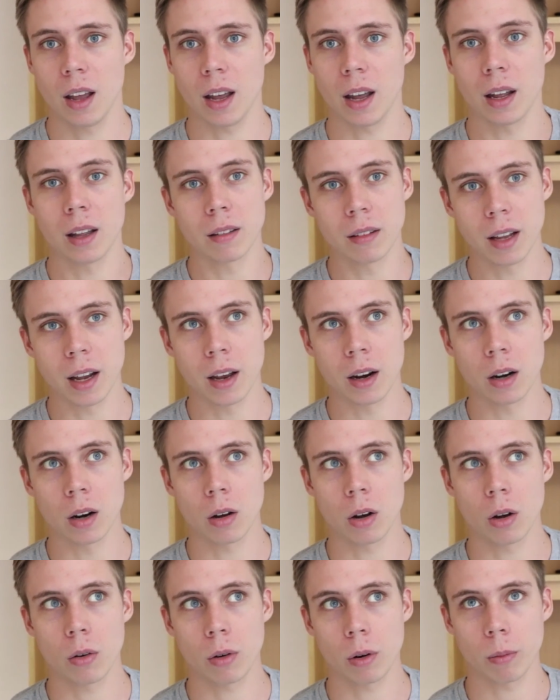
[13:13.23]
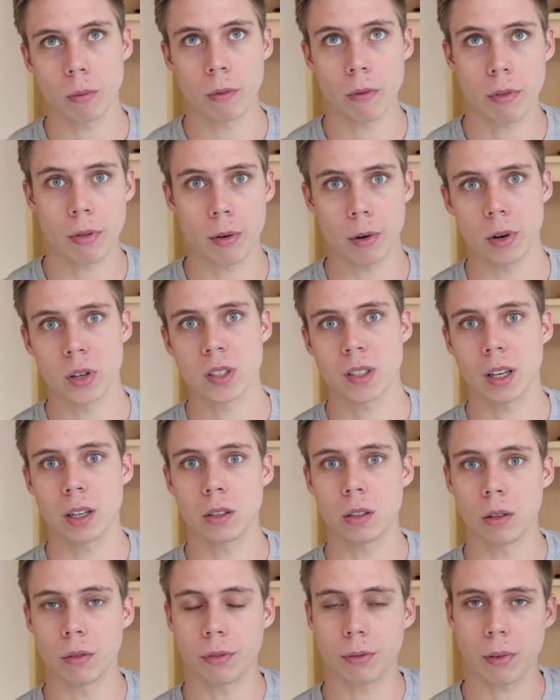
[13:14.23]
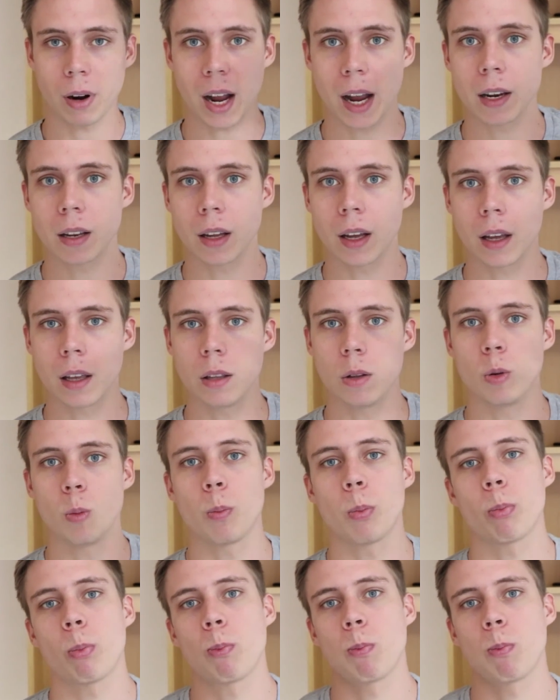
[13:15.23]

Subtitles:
And then from Thursday to Friday, you